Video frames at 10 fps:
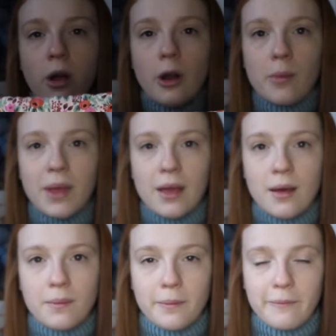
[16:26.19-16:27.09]
are a big
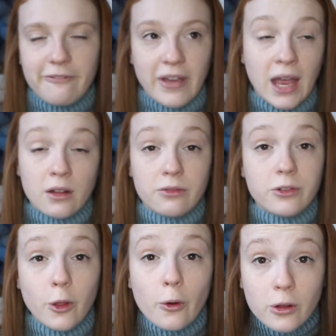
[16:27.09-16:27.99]
fan of
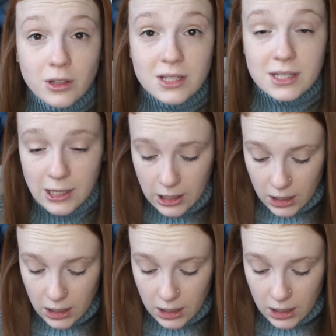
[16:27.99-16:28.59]
florals,